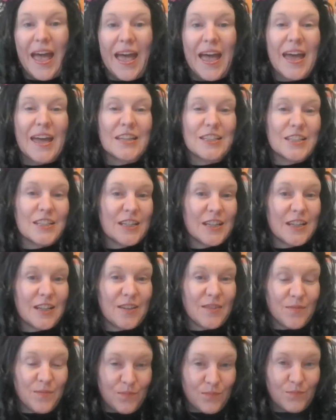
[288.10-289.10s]
And
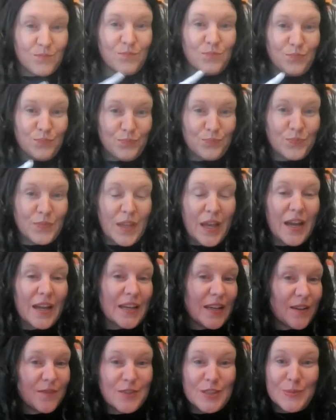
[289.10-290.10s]
I
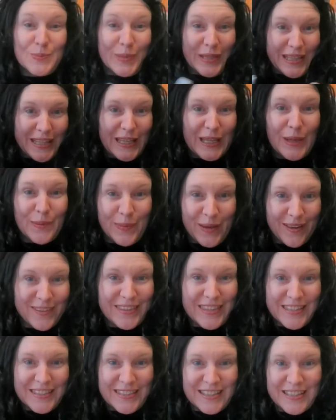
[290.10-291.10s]
love speaking about
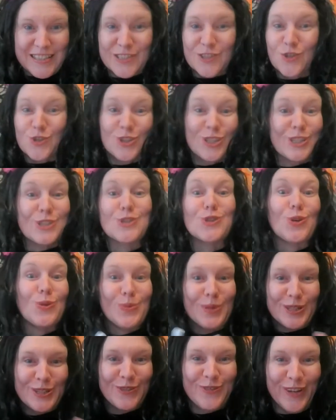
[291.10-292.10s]
these things because it's so
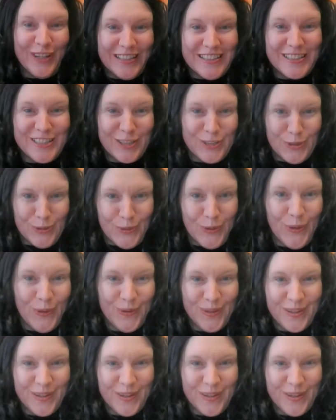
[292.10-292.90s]
much fun to do.